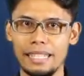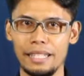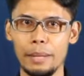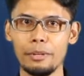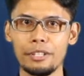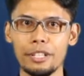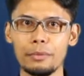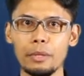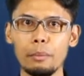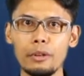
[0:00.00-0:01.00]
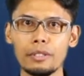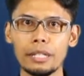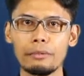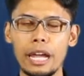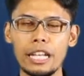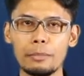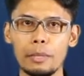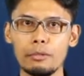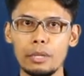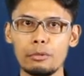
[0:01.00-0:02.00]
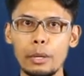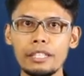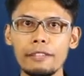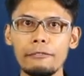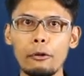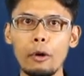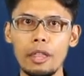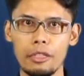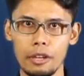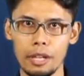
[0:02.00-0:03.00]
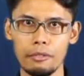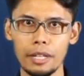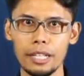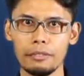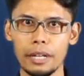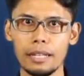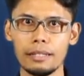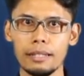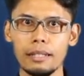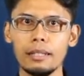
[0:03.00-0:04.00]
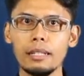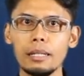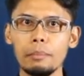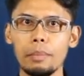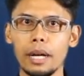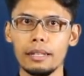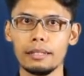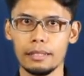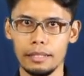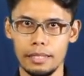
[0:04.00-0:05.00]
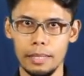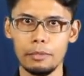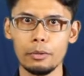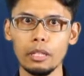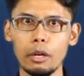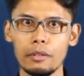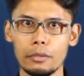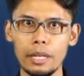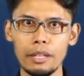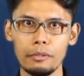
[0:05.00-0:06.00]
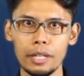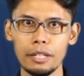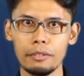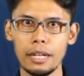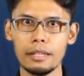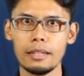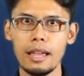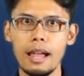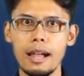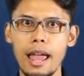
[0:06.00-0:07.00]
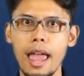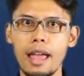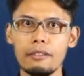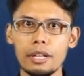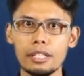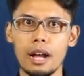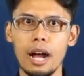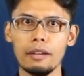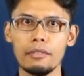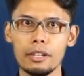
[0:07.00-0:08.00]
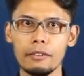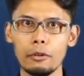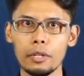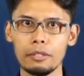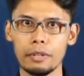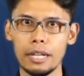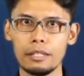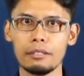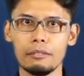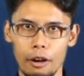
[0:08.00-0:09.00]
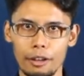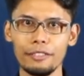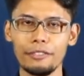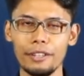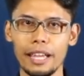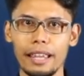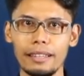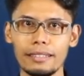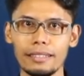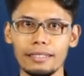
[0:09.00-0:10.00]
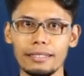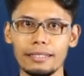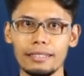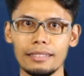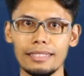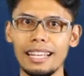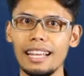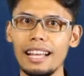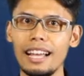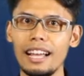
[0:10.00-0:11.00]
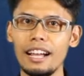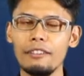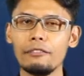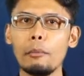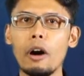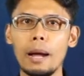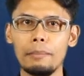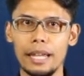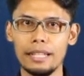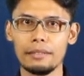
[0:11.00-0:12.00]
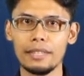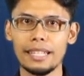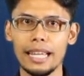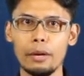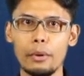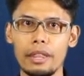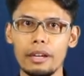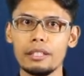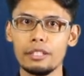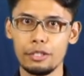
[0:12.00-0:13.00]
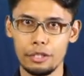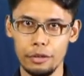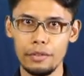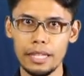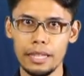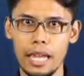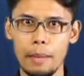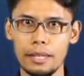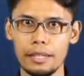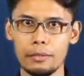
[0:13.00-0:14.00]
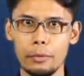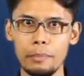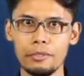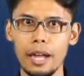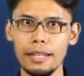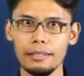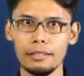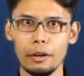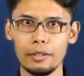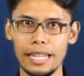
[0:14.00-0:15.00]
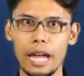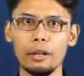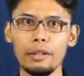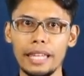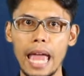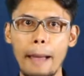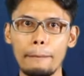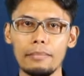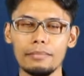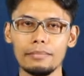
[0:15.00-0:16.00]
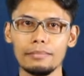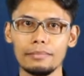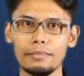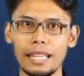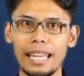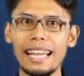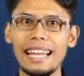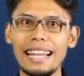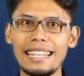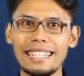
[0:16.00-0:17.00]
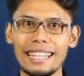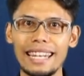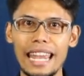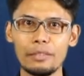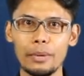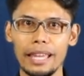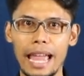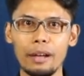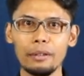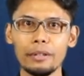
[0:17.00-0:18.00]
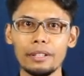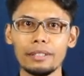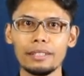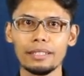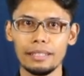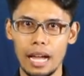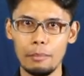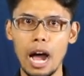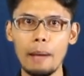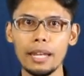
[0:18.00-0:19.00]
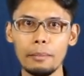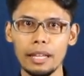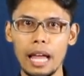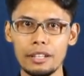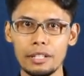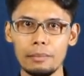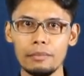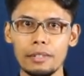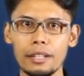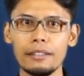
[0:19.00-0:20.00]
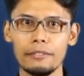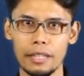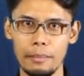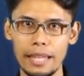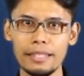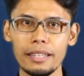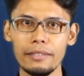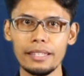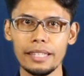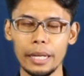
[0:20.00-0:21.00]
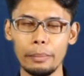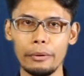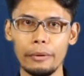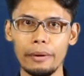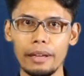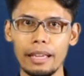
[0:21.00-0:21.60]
Temperatures will mostly range between 24 and 33 degrees, but could dip to a low of 23 degrees and reach a high of 34 degrees on a few days. For more updates of the daily weather, do visit the MSS website or download app. Till the next weather outlook, I'm Muhammad Iqmal Hashim for the Met Service Singapore.